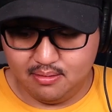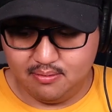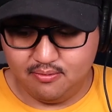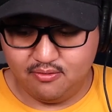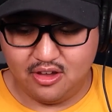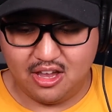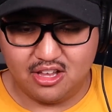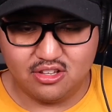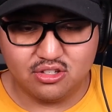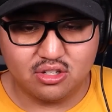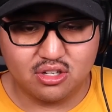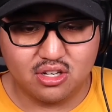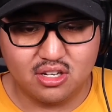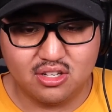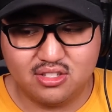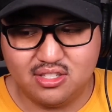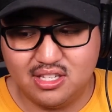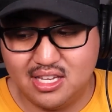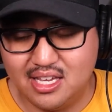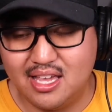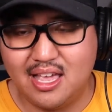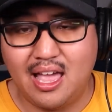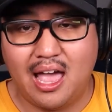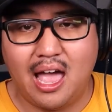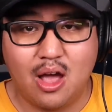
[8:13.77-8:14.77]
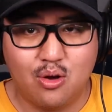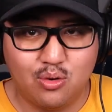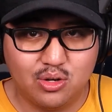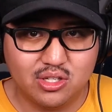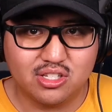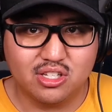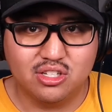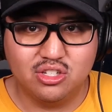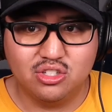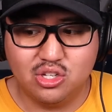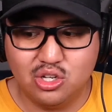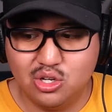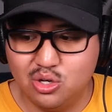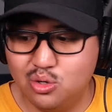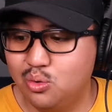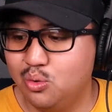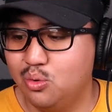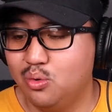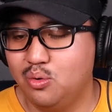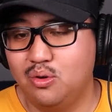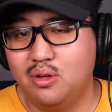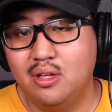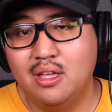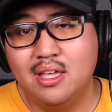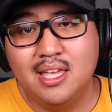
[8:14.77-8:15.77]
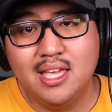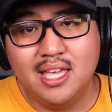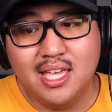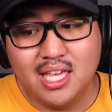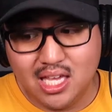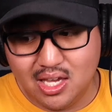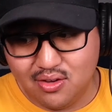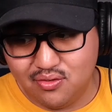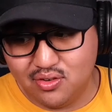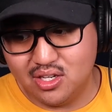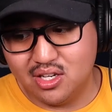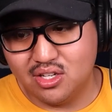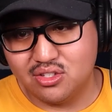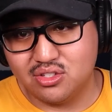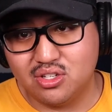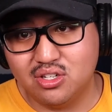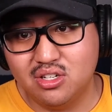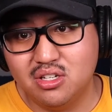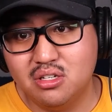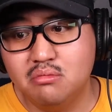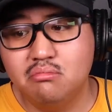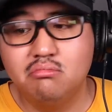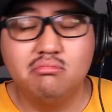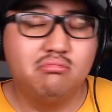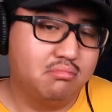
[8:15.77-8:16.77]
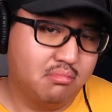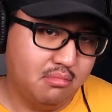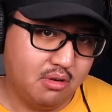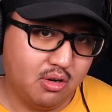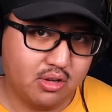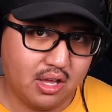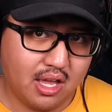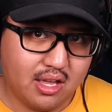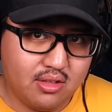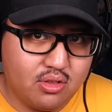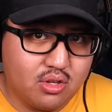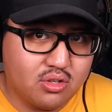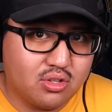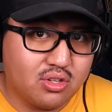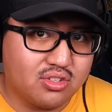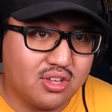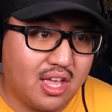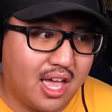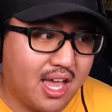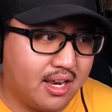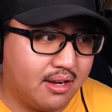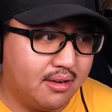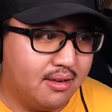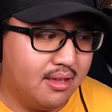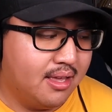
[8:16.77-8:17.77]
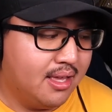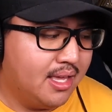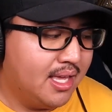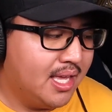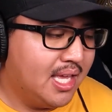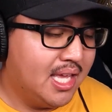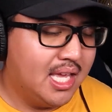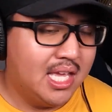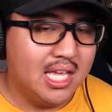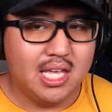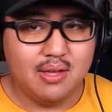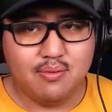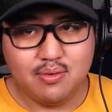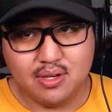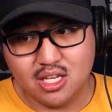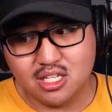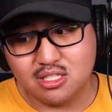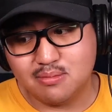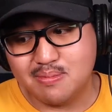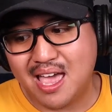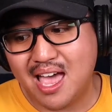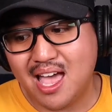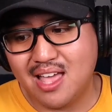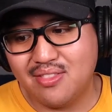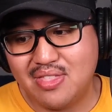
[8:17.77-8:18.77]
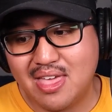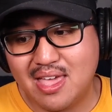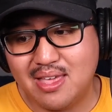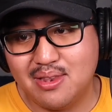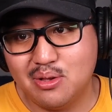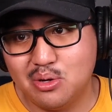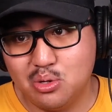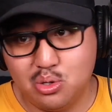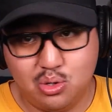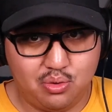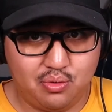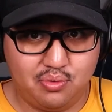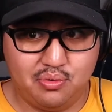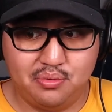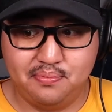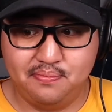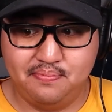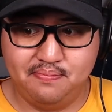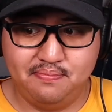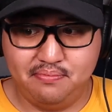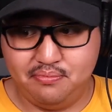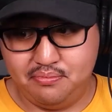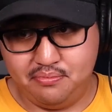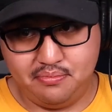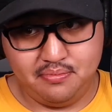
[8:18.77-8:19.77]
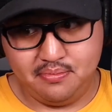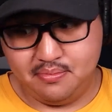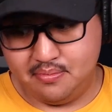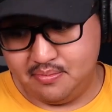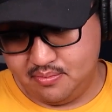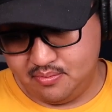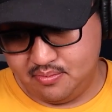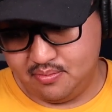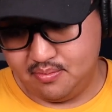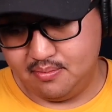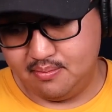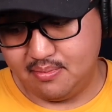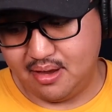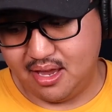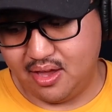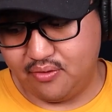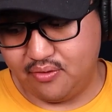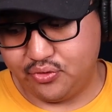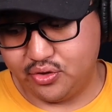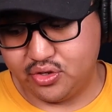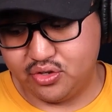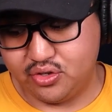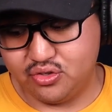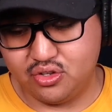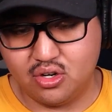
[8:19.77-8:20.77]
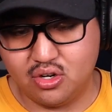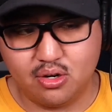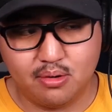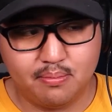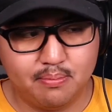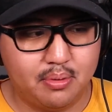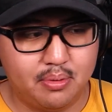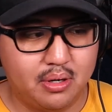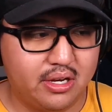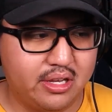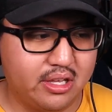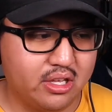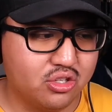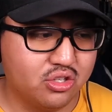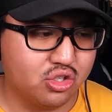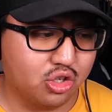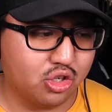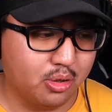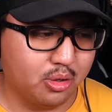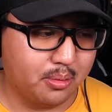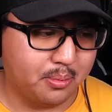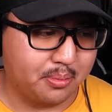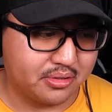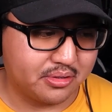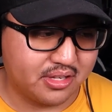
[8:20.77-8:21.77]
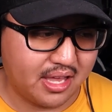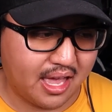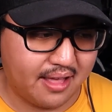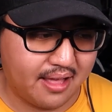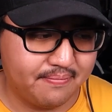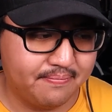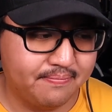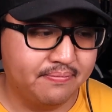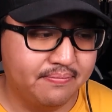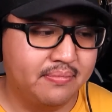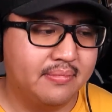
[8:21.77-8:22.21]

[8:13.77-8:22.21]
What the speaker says: fans are going to see how he's going to do. If he does good, okay, there's a sign. If he does bad, then, ooh, might have to consider putting in Jacoby Brissett.